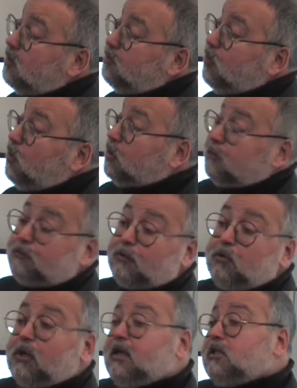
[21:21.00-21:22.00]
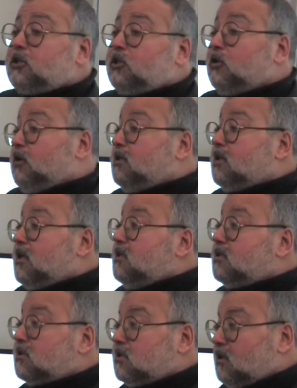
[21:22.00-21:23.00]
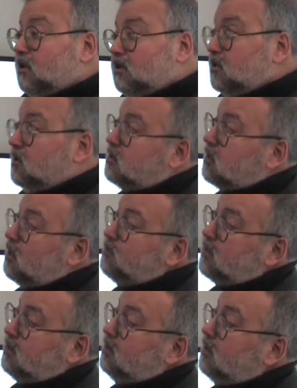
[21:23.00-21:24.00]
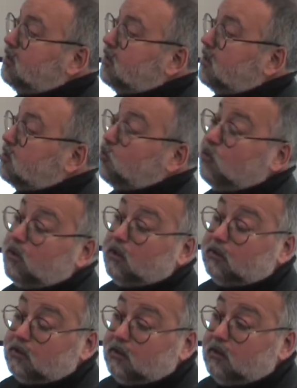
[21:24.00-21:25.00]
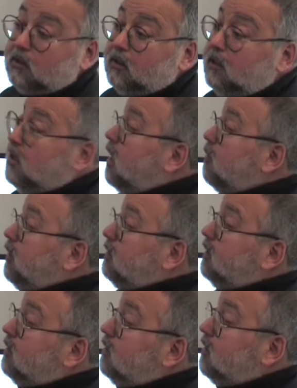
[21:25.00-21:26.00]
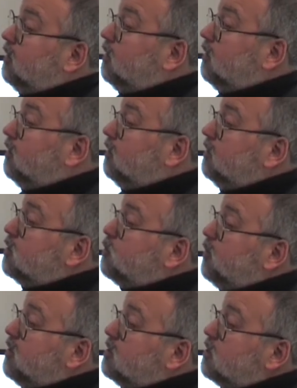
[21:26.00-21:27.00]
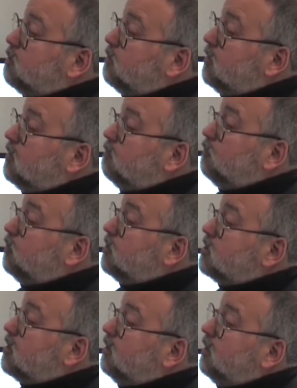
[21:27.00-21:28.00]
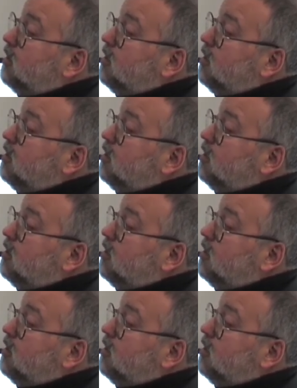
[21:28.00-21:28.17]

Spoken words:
Product reformulation is something that has worked. I mean, the experience of the Food Standard